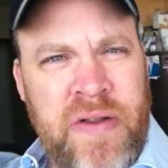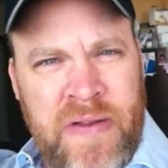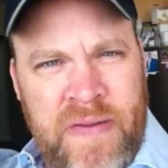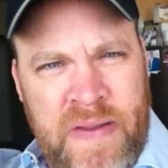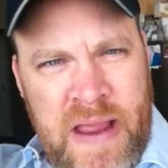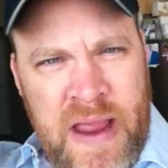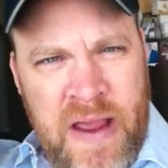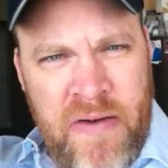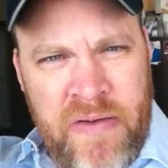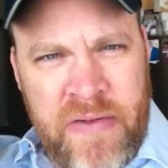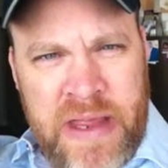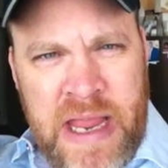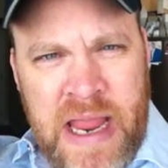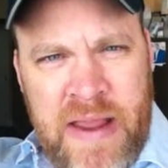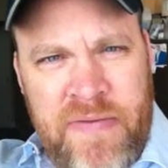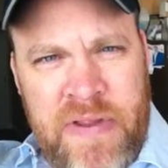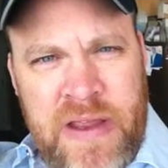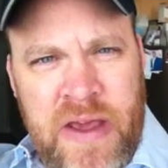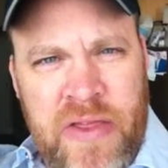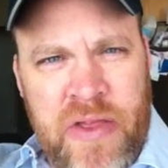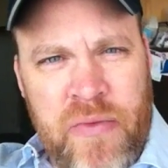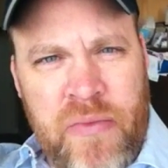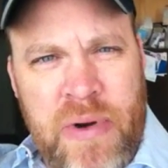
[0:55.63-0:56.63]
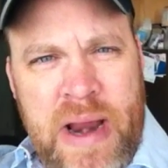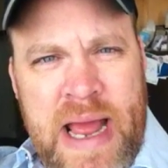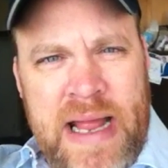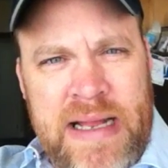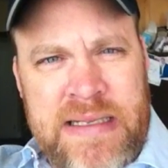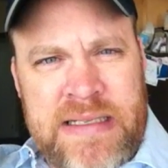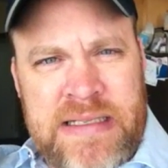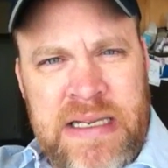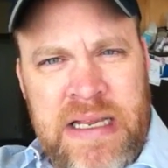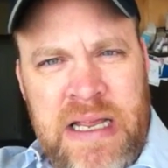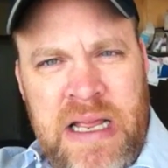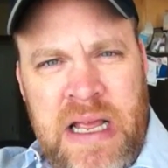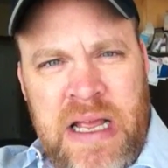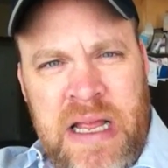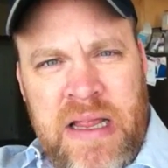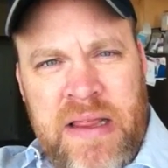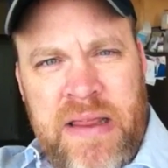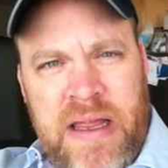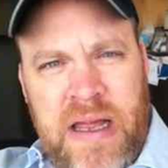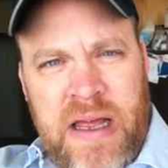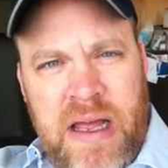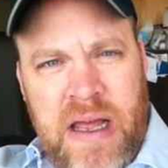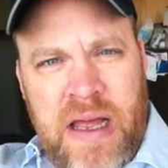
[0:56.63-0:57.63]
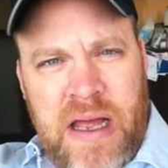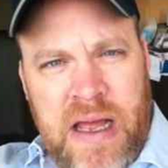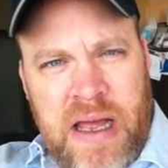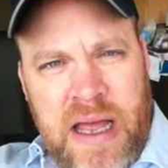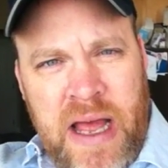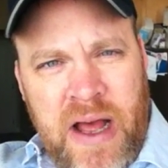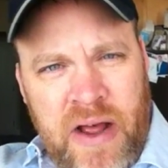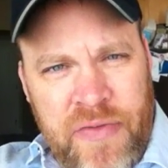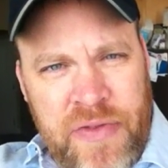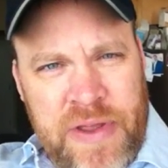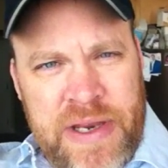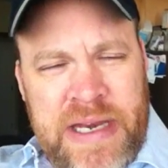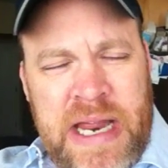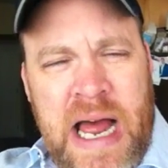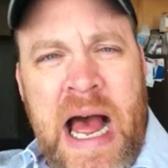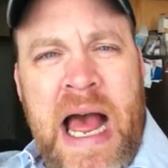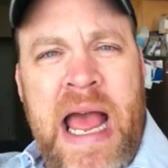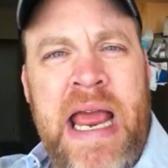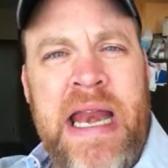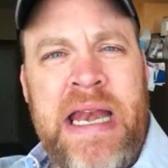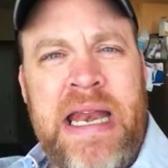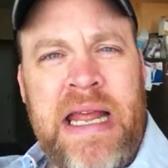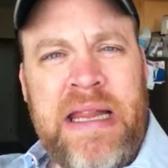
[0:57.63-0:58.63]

than they gave the other rats the uh, healthy diet.